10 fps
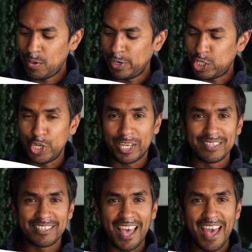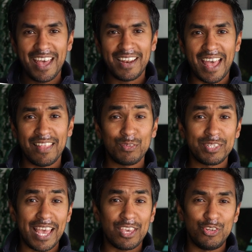which you can scan, and that'll
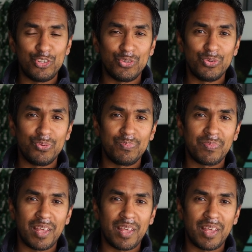take you to